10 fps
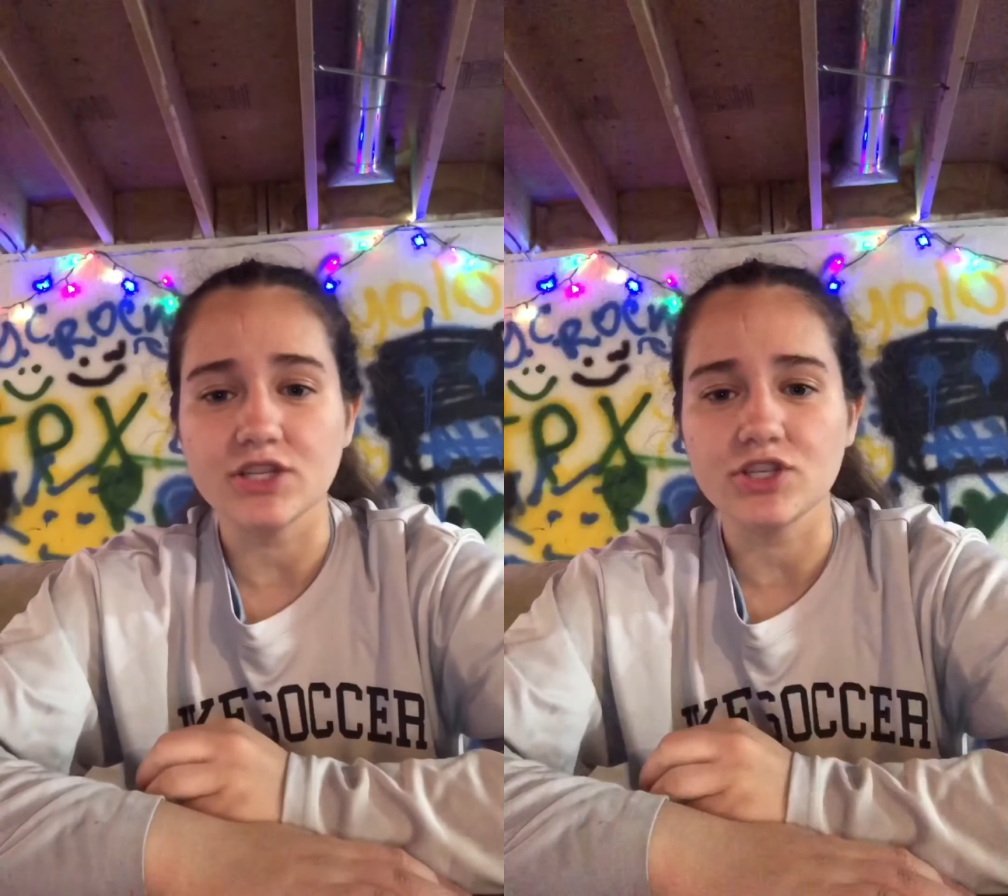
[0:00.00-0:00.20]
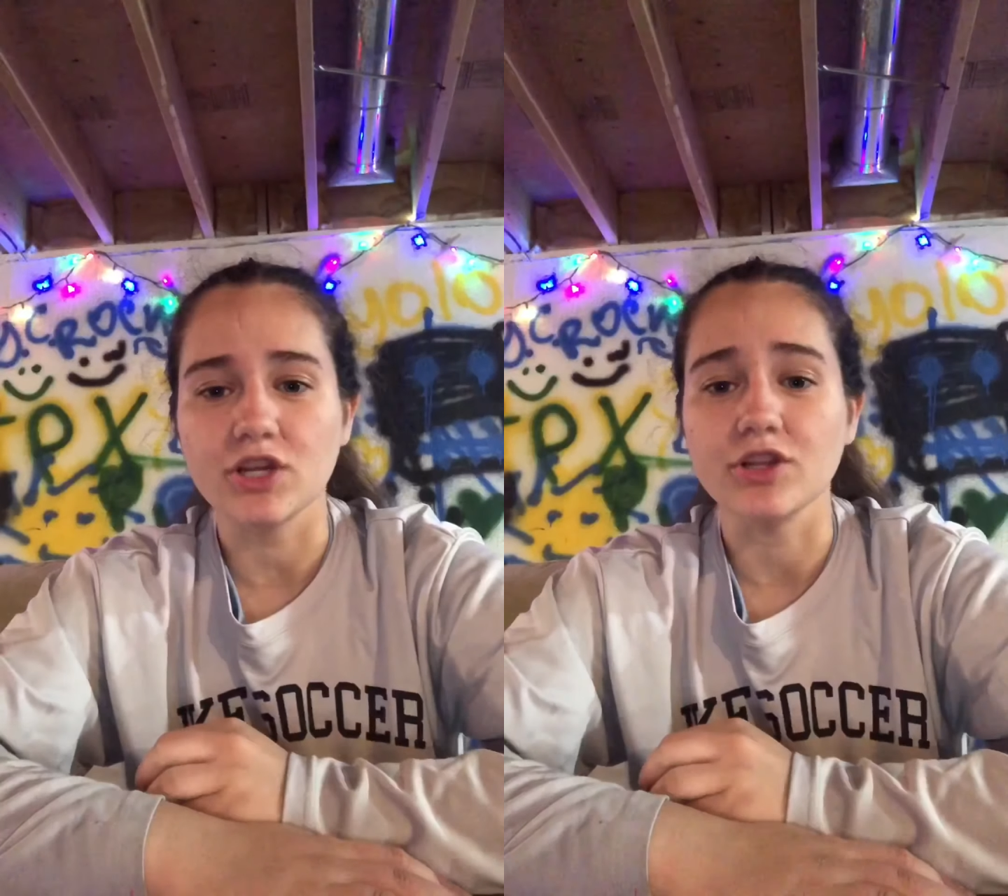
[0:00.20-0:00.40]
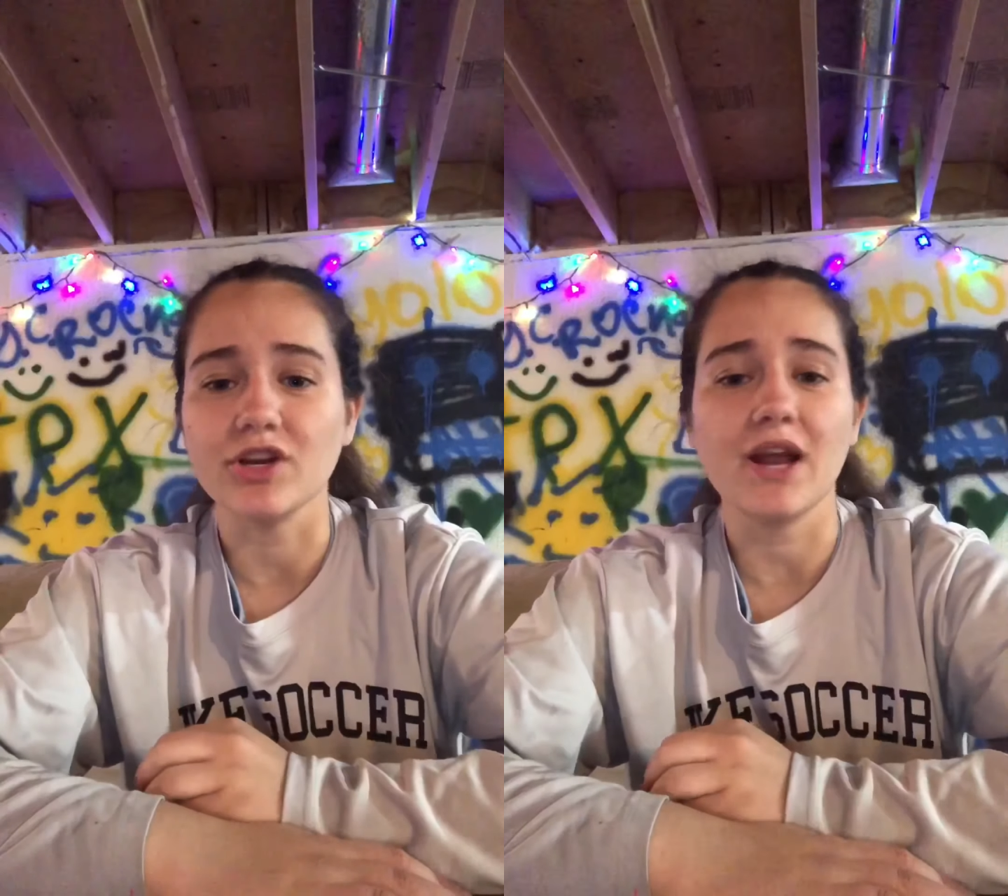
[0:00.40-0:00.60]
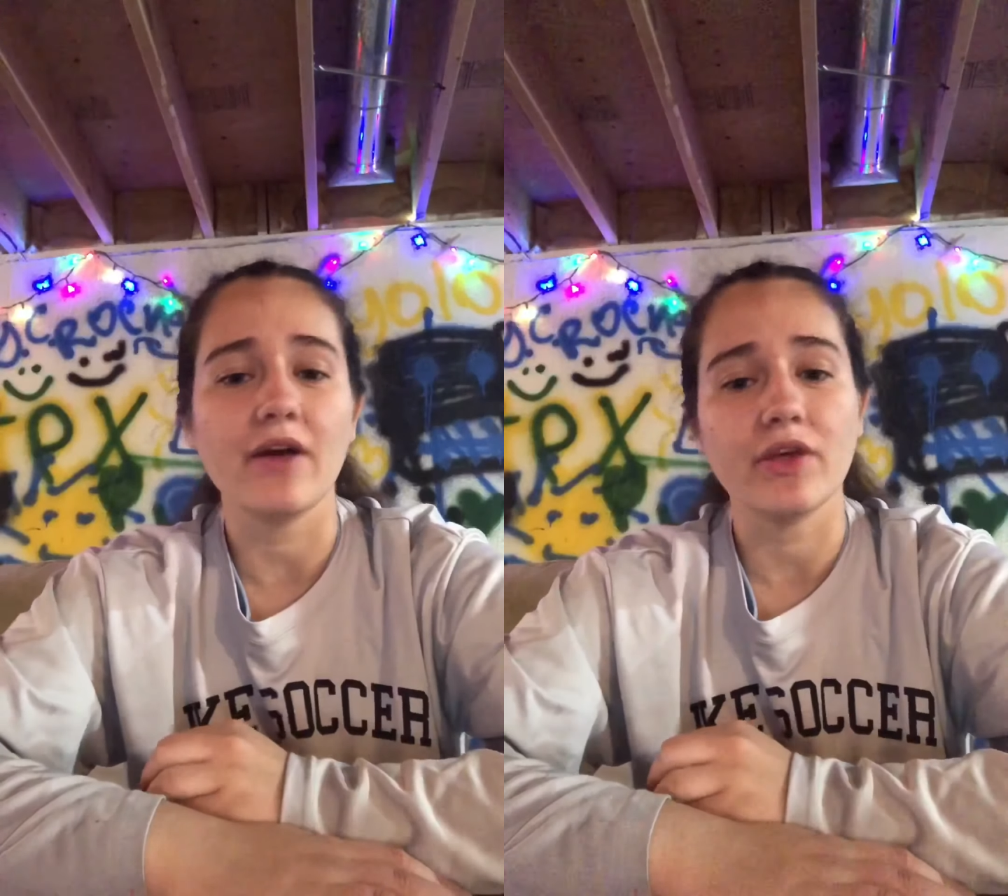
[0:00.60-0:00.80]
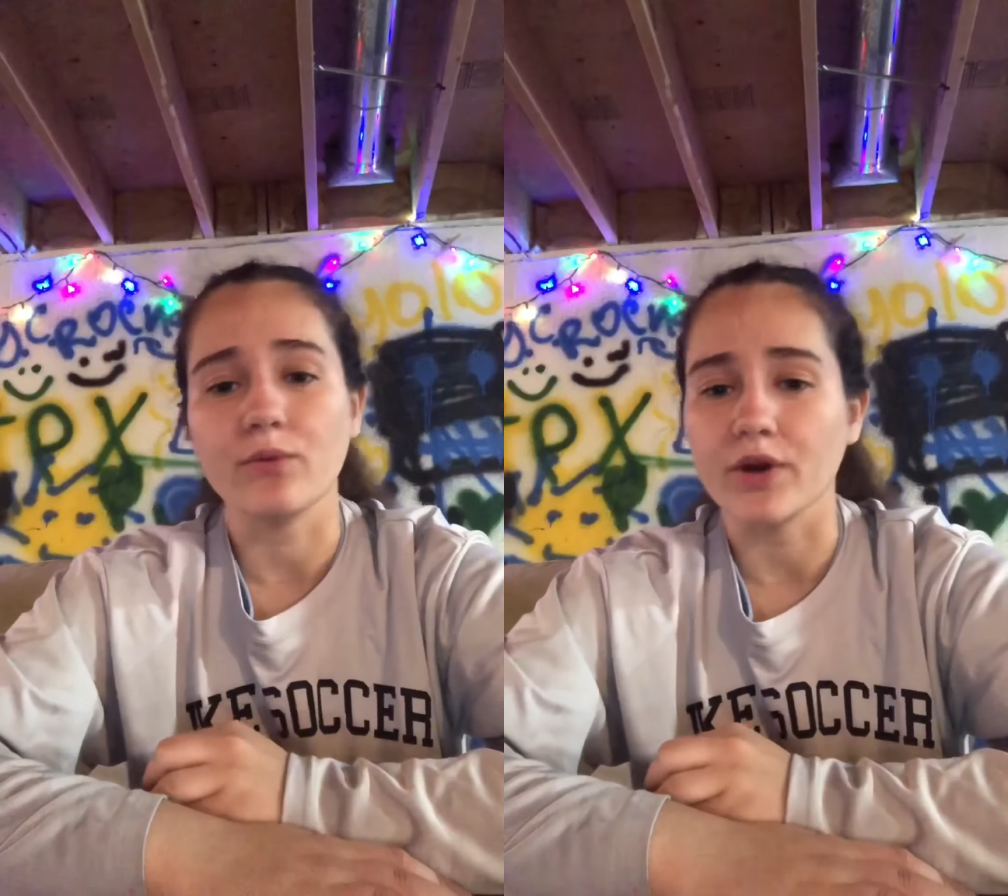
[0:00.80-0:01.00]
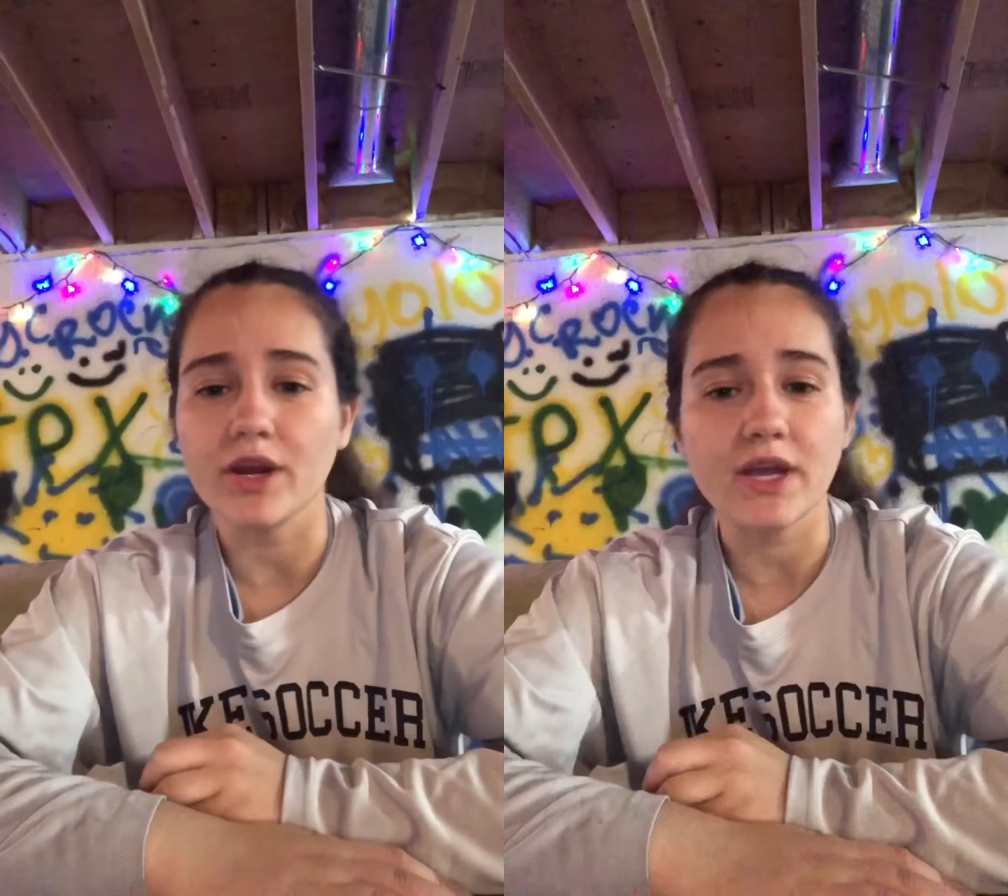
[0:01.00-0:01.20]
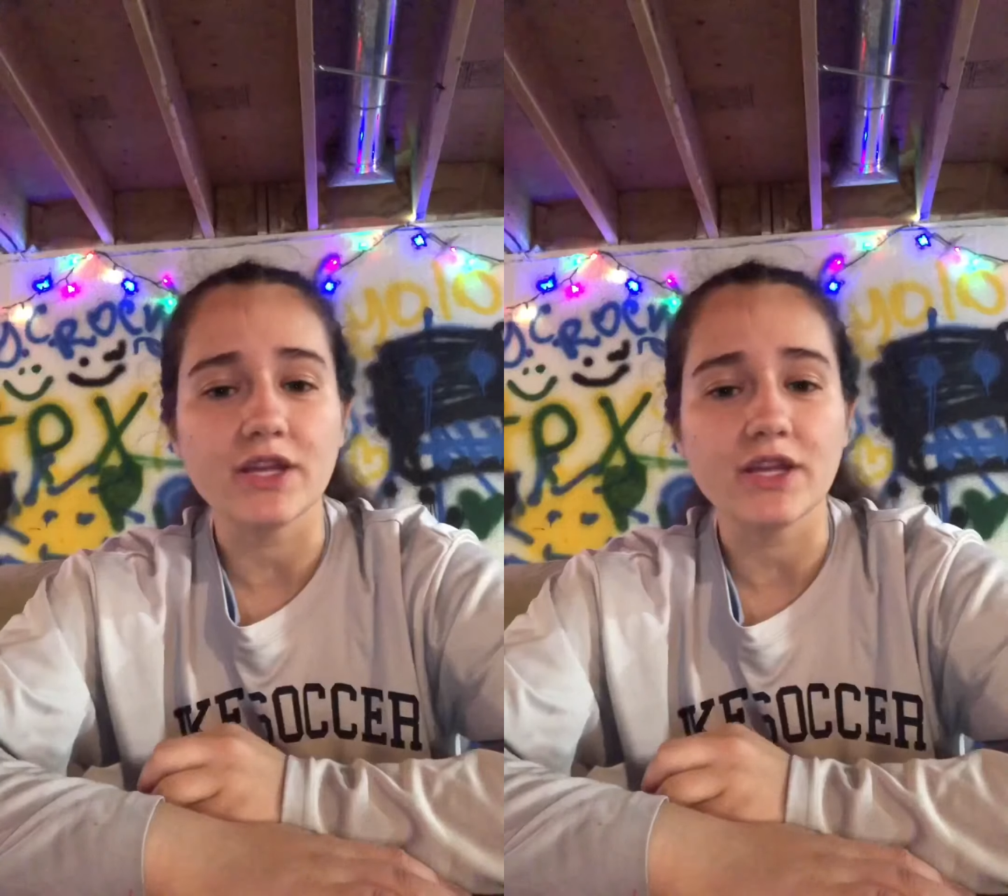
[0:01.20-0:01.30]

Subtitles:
to learn how they work